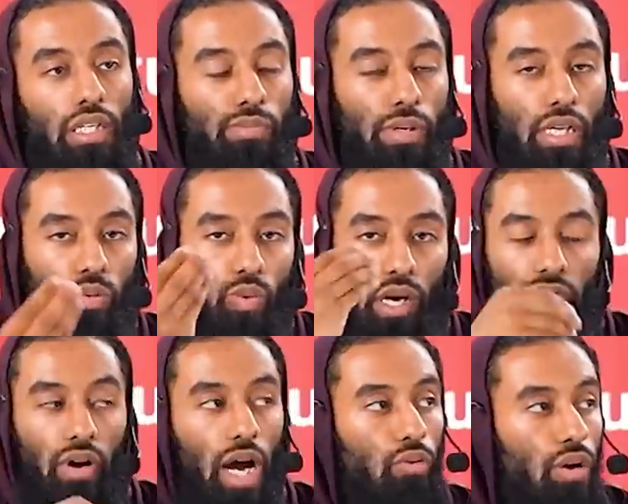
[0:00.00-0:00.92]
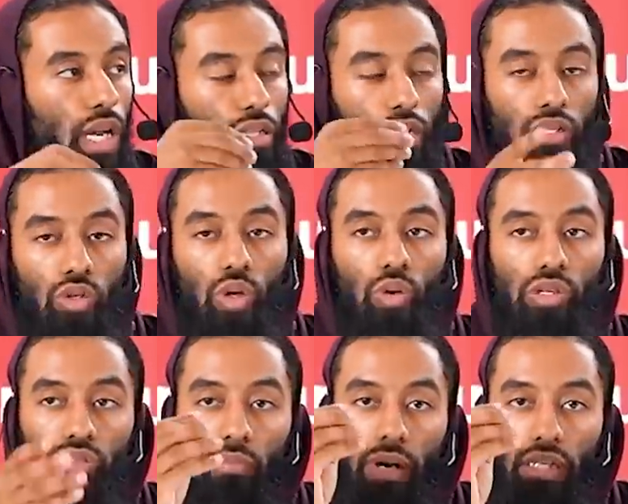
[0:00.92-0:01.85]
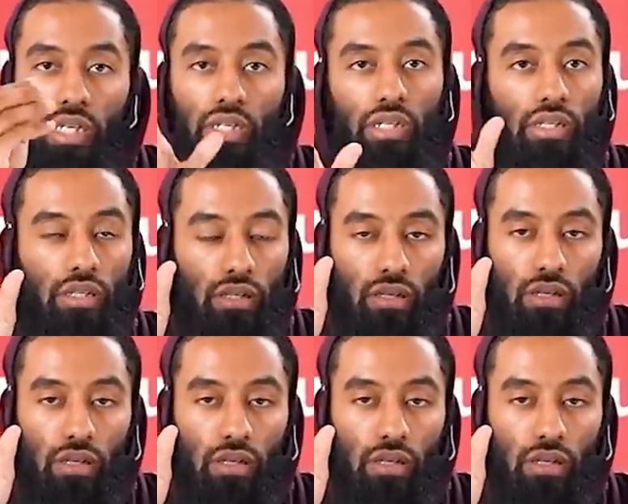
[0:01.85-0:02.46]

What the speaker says: because whatever I related to you was from my teachers.